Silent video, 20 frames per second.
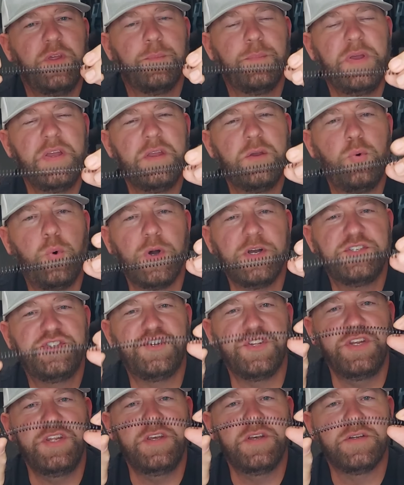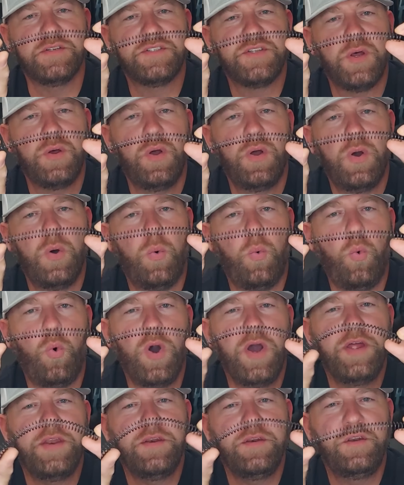the big question is,
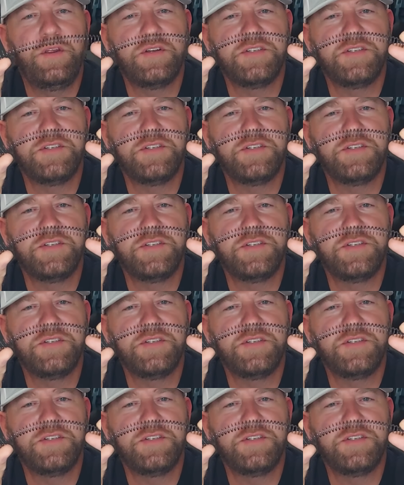what